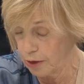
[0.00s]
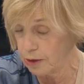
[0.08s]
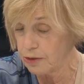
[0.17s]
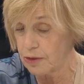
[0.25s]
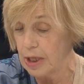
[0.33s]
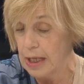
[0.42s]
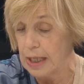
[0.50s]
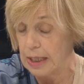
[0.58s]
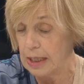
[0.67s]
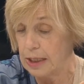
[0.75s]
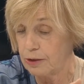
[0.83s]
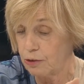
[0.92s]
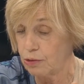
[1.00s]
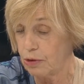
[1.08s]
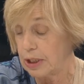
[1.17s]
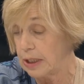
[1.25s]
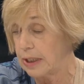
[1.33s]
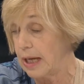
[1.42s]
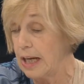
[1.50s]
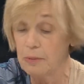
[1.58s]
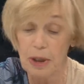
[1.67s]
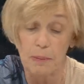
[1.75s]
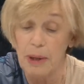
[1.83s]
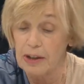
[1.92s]
where we have
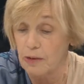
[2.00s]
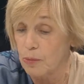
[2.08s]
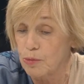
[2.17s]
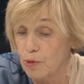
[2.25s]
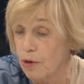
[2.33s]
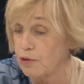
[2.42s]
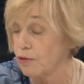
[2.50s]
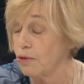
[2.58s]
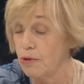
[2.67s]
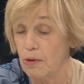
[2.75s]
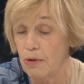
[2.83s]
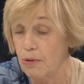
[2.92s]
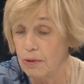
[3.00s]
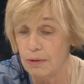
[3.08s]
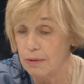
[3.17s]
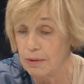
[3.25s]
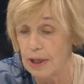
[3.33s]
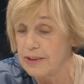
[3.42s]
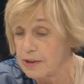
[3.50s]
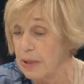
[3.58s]
created a certain number of alliances.